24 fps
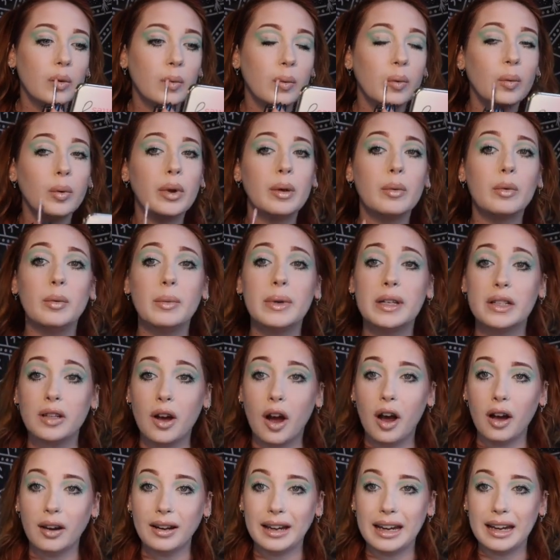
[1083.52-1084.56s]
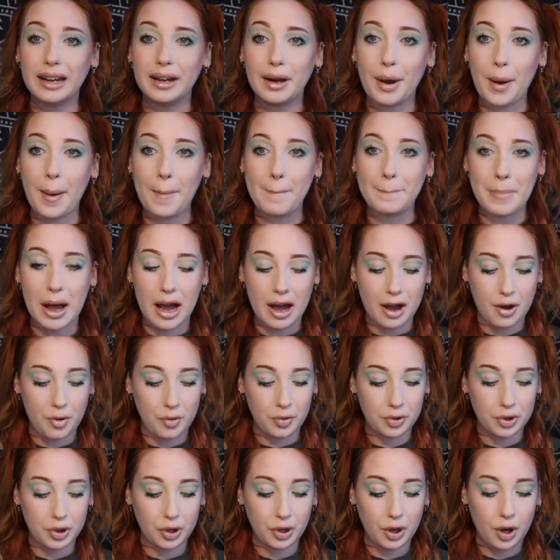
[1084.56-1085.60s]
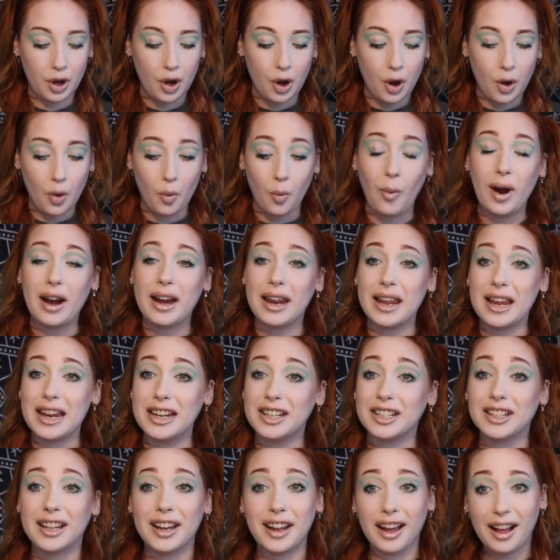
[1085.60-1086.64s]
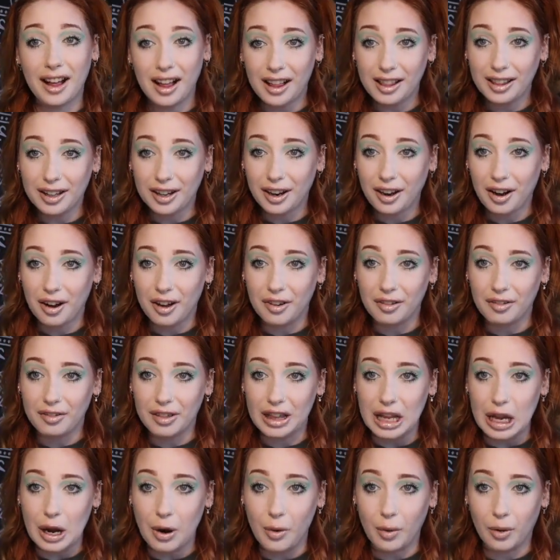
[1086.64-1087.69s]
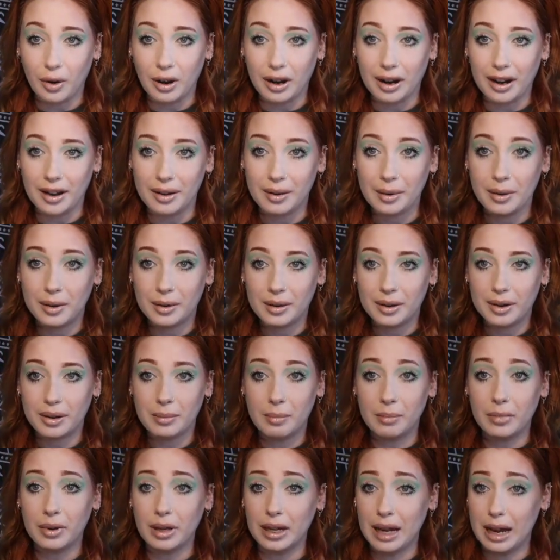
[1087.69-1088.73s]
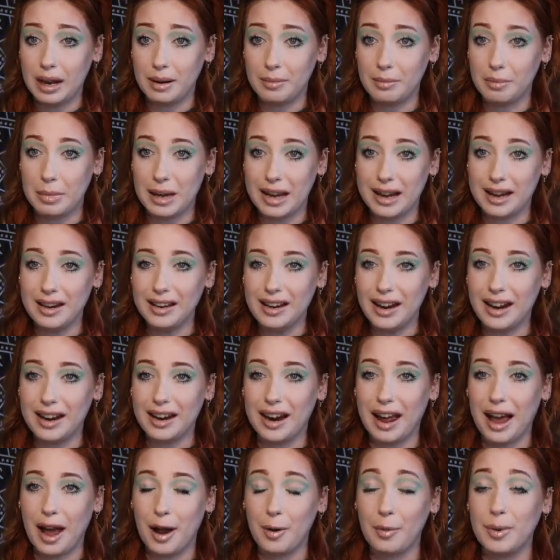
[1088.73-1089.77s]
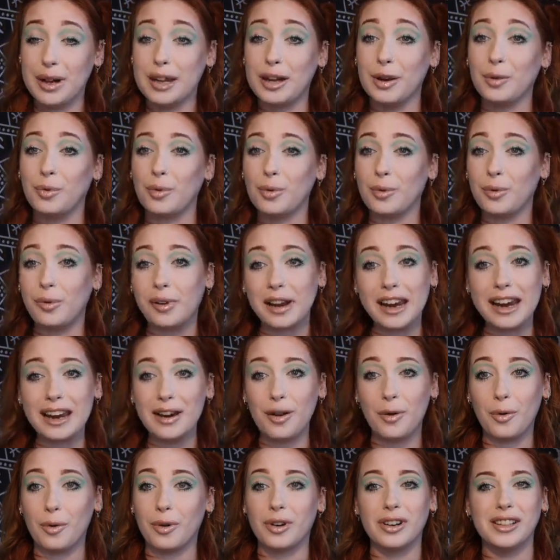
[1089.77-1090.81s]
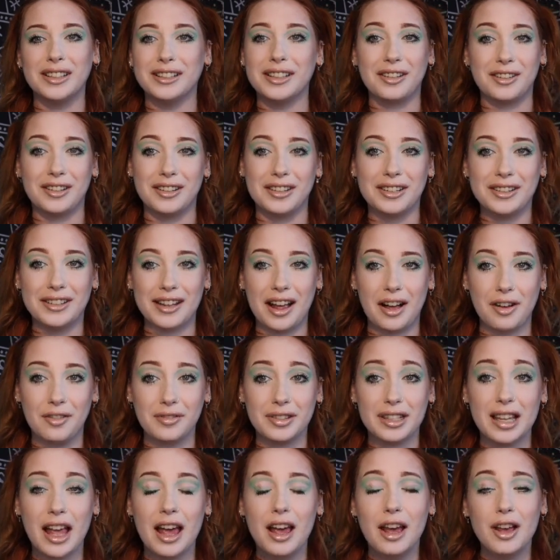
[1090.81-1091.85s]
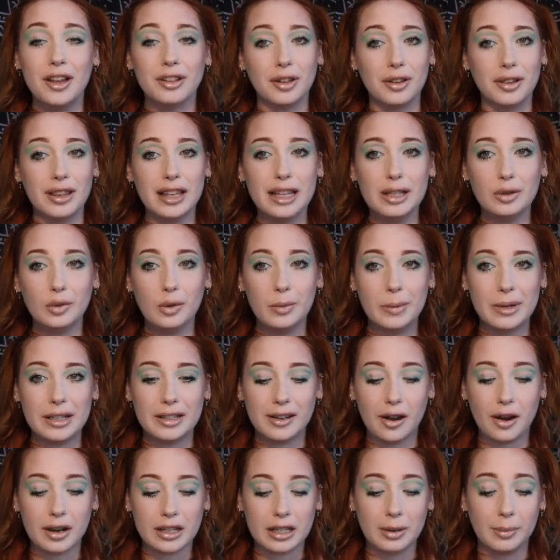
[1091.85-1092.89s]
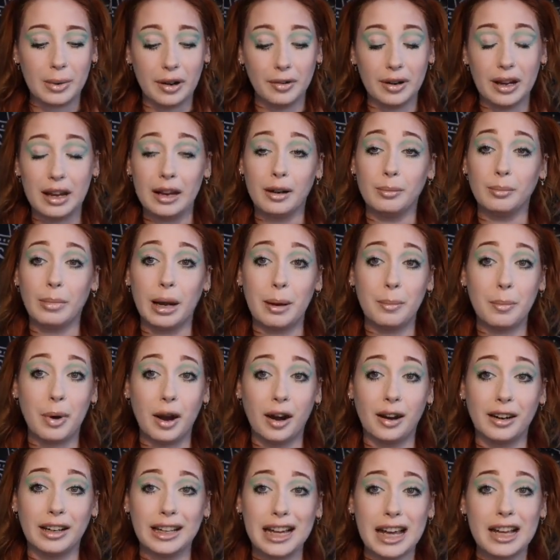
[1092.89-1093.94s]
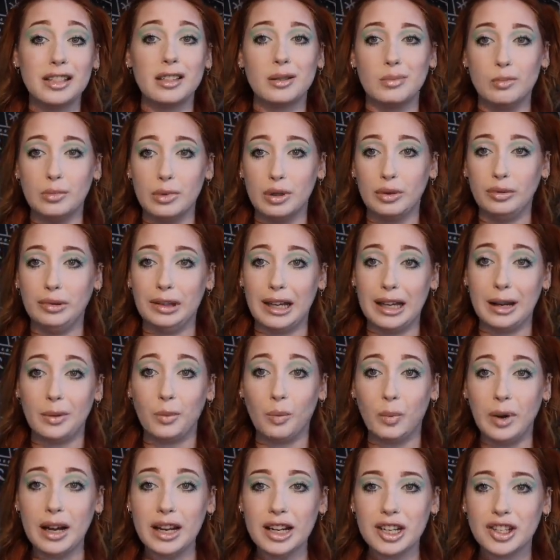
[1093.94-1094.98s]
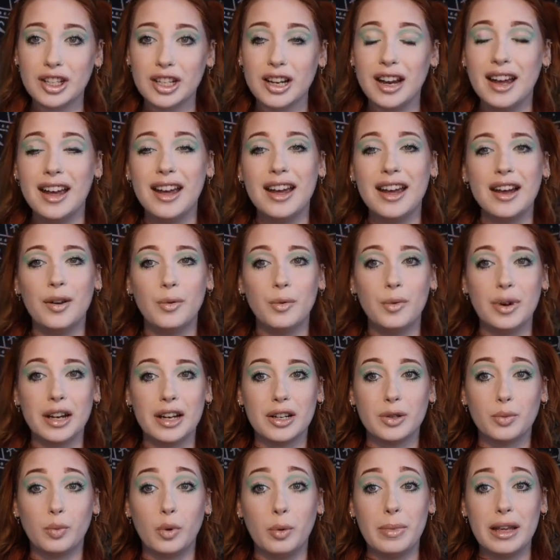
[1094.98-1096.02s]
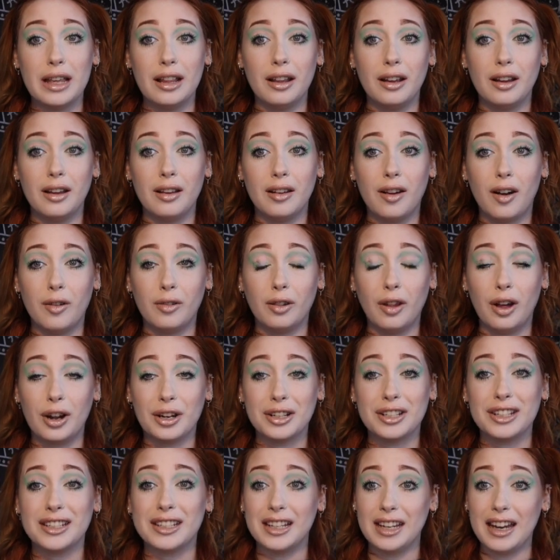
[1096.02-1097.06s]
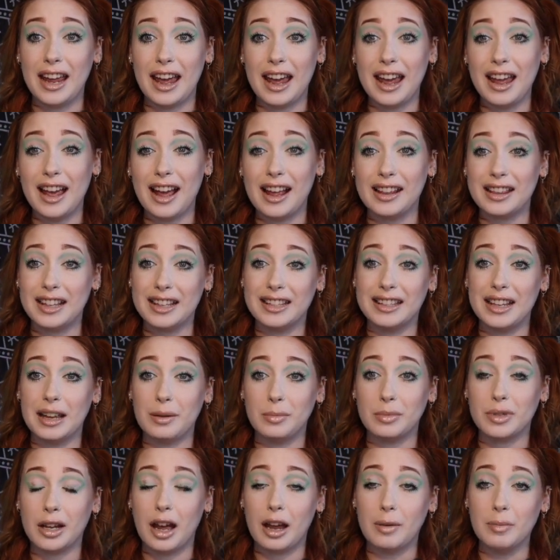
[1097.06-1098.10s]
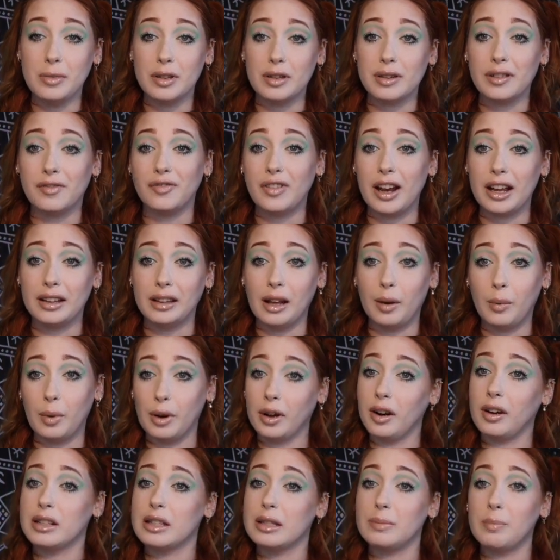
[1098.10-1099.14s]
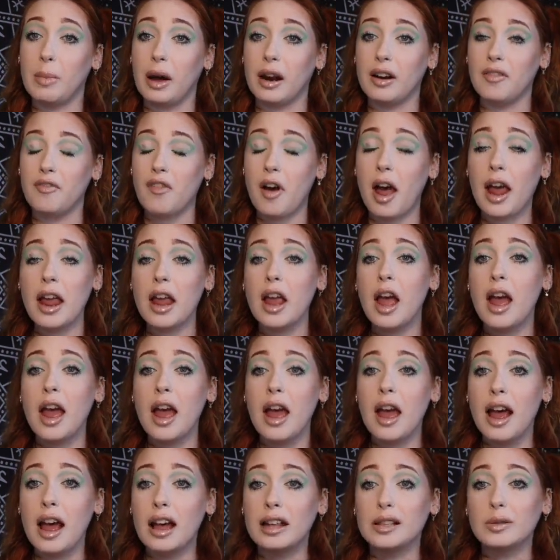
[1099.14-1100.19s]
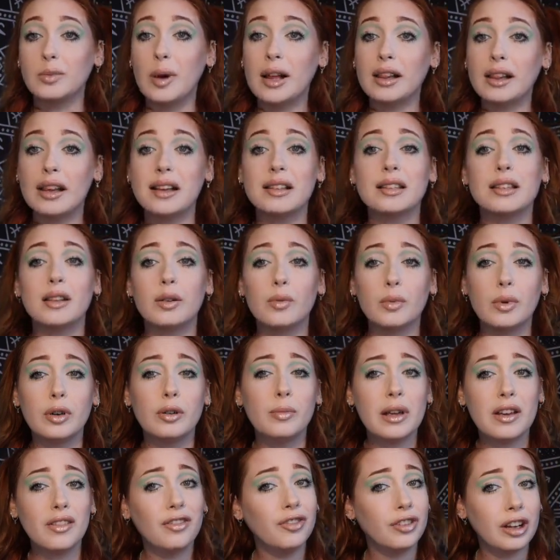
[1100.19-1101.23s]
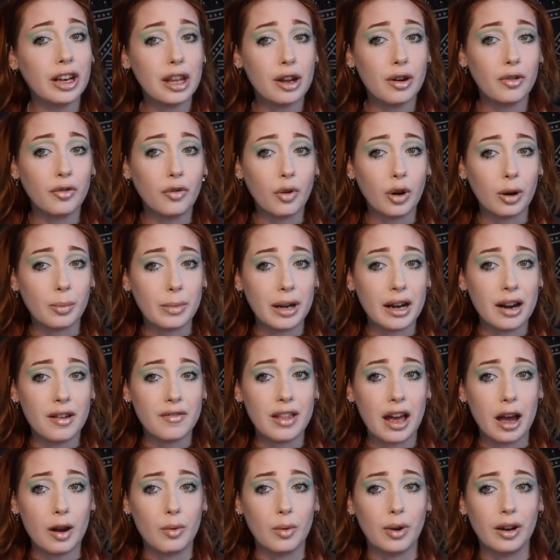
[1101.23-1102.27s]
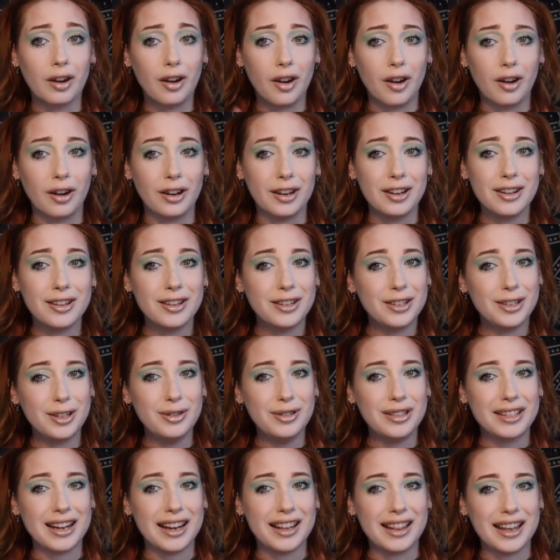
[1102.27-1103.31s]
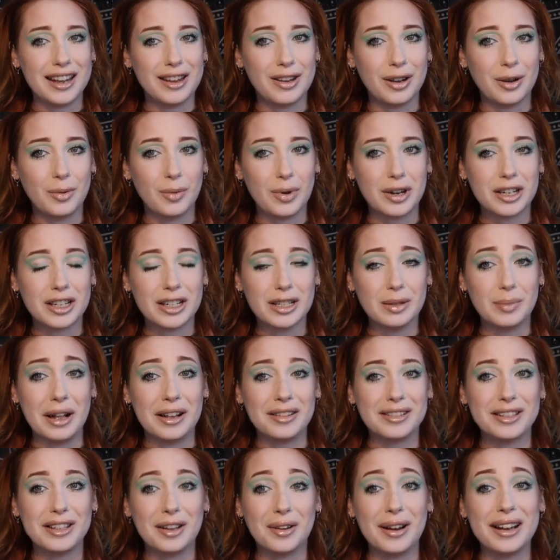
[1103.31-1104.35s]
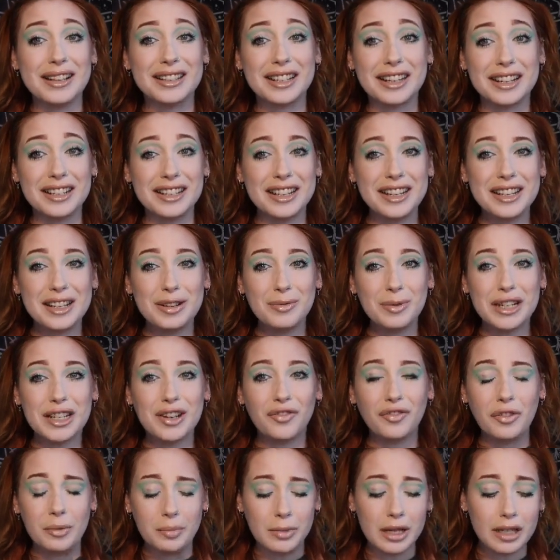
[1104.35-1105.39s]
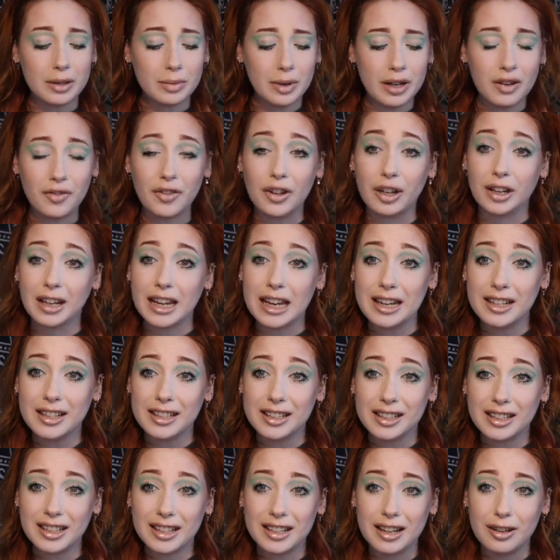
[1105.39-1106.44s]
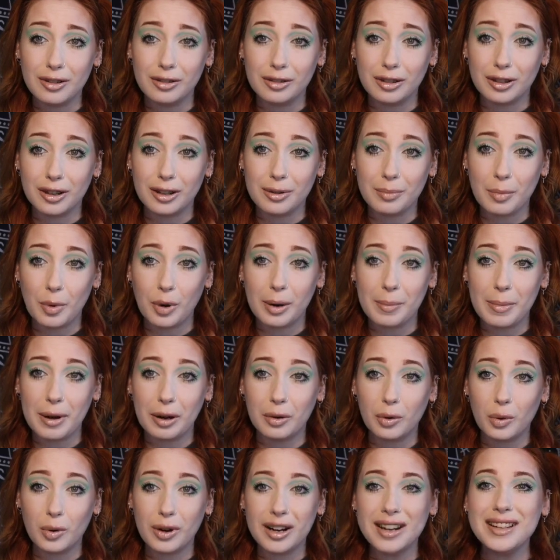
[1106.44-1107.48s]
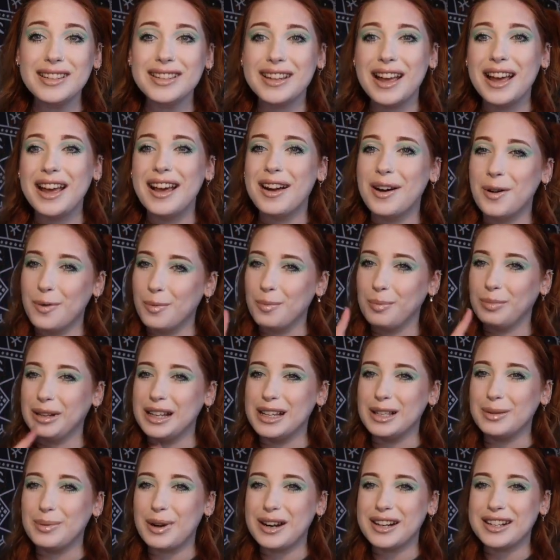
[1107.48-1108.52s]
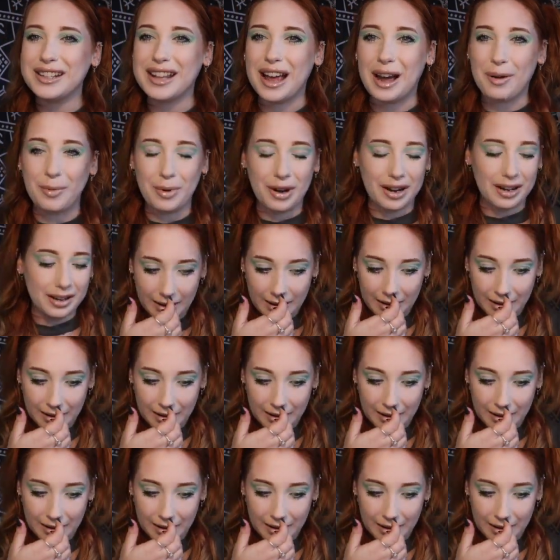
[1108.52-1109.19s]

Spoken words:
we will be talking about what each color of the aura can mean and how we can read auras ourselves. So this will be talked about in my podcast Moonlit Witch, which will be launched today at the same time. You can find that one on Spotify, as well as there will be a video format of that one on Tuesday that you can watch as well. So as a continuation from this one, if you're keen to still learn more about auras, please watch that one.